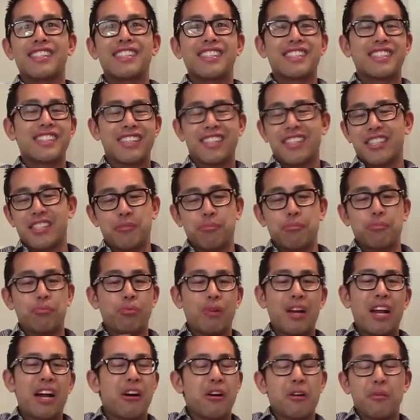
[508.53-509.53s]
It's like this
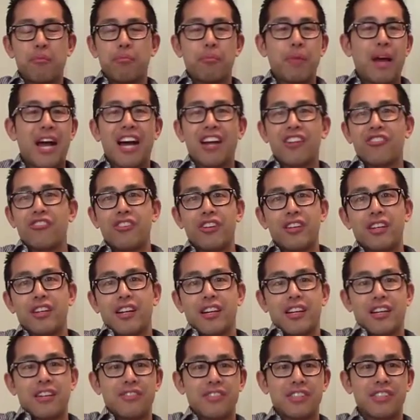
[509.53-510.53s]
brown, patchy
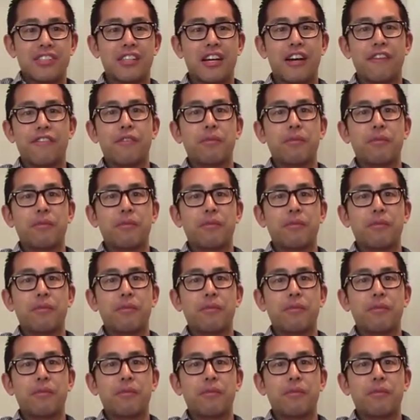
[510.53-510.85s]
kind of stuff.